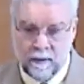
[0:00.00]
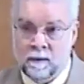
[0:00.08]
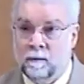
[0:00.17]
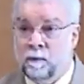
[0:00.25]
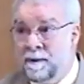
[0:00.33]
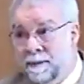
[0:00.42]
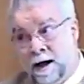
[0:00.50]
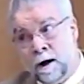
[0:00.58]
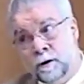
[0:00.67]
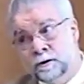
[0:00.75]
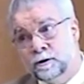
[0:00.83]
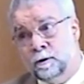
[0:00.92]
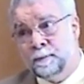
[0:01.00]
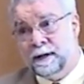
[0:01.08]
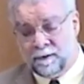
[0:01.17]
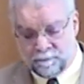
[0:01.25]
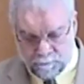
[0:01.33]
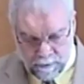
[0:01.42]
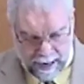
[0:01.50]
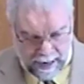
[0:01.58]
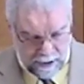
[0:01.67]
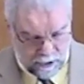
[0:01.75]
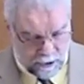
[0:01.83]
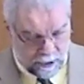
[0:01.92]
We may also be
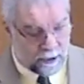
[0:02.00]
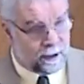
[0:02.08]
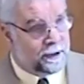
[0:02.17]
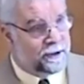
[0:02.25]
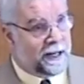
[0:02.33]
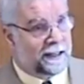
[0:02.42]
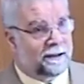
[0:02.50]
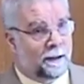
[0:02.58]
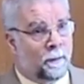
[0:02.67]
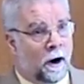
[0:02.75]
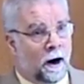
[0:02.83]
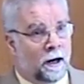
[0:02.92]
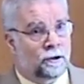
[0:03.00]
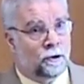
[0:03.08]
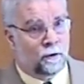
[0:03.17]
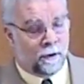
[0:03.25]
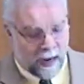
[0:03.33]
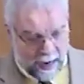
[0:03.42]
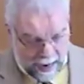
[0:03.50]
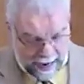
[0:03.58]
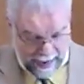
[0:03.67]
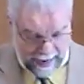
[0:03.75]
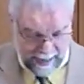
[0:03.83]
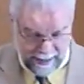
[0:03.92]
afraid to set the bar too
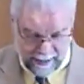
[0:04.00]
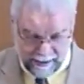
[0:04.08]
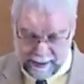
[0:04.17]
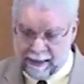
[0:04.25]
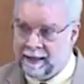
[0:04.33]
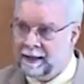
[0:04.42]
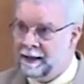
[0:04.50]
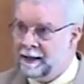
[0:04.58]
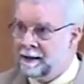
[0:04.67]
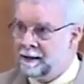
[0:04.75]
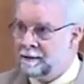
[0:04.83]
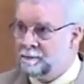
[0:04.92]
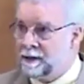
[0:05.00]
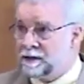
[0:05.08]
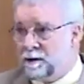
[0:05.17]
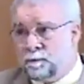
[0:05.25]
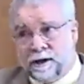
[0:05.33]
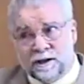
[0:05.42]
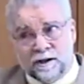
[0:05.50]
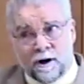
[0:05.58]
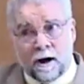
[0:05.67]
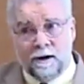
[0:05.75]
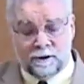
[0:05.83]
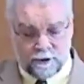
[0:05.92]
high, because if we
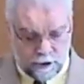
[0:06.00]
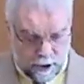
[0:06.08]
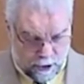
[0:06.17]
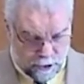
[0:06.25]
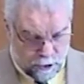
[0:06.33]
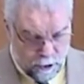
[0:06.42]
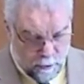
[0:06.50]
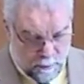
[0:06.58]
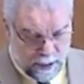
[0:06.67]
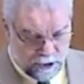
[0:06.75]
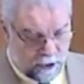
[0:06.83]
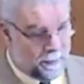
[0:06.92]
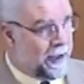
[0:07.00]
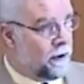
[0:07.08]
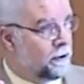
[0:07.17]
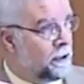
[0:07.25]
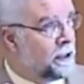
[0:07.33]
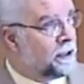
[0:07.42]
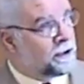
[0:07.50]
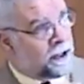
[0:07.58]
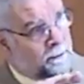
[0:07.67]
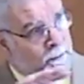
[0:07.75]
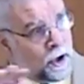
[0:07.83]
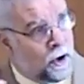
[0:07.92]
start to talk too much about
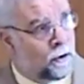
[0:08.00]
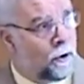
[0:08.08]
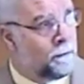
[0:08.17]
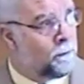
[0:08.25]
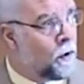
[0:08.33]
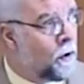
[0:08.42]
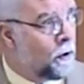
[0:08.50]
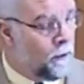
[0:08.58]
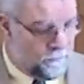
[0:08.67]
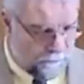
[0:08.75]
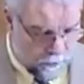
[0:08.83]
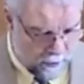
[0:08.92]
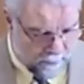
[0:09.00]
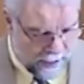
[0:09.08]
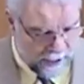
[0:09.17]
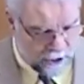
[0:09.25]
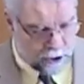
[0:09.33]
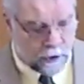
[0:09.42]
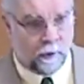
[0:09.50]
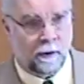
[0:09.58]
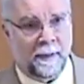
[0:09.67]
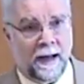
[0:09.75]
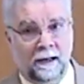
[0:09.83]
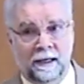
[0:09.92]
communal moral formation or
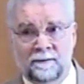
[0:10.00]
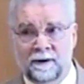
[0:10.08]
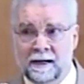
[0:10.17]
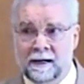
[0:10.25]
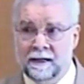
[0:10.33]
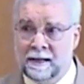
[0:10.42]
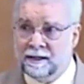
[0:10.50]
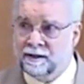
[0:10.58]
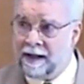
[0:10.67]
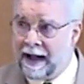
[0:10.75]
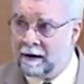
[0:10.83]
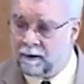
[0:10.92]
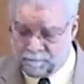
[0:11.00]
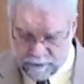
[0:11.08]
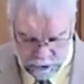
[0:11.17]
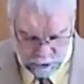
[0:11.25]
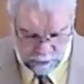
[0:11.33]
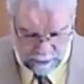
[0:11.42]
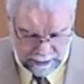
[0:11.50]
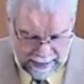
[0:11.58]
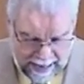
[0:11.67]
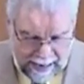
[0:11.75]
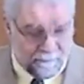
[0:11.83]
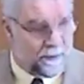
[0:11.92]
about living a sacrificial
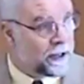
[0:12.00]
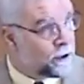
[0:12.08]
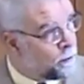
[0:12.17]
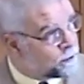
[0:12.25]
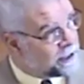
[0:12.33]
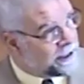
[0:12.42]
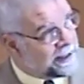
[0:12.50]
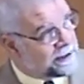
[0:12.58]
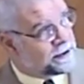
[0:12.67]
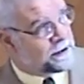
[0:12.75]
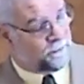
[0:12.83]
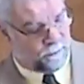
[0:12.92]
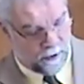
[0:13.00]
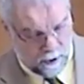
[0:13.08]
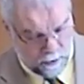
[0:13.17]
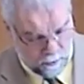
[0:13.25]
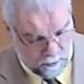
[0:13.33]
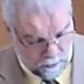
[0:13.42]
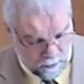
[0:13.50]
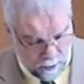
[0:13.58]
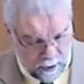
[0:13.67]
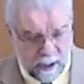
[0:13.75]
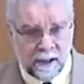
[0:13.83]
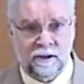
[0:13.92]
life that goes against the flow, or
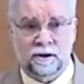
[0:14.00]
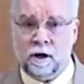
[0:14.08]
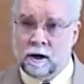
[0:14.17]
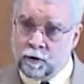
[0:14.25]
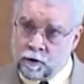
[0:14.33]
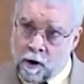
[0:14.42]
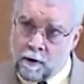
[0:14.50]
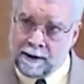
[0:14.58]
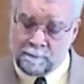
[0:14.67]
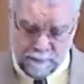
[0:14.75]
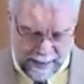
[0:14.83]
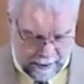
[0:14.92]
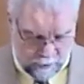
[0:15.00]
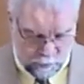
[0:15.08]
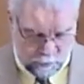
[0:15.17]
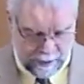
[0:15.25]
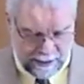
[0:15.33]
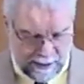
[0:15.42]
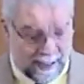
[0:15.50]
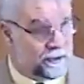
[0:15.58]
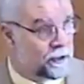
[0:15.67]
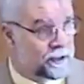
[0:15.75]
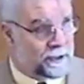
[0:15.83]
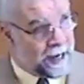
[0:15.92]
start drawing boundaries that
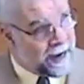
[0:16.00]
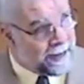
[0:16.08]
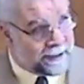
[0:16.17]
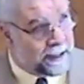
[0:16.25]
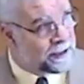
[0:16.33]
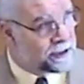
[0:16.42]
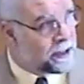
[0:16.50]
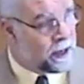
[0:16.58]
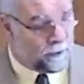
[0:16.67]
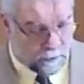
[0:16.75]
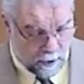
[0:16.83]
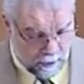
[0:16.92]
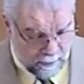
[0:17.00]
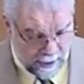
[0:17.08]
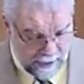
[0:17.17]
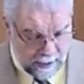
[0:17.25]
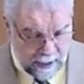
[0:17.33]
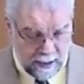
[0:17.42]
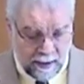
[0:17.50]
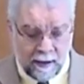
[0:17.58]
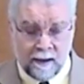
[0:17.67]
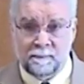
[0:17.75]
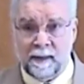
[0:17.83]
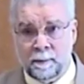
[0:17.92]
society is not drawing,
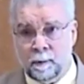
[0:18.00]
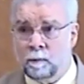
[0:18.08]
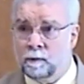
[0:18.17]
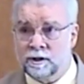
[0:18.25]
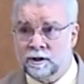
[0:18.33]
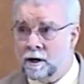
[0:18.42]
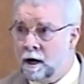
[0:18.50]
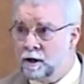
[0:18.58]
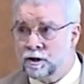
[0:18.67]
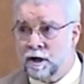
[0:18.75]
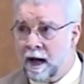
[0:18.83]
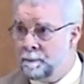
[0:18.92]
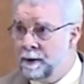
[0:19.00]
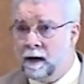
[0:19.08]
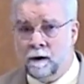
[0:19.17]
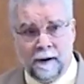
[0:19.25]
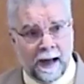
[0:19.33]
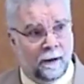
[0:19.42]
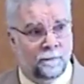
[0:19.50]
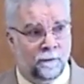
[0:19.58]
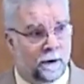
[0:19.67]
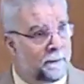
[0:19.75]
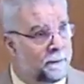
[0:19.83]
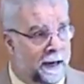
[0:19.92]
people will start shopping around
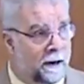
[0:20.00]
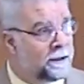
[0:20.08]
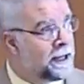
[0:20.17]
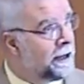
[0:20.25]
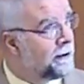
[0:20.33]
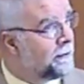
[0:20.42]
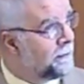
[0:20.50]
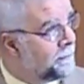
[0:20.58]
for a better deal.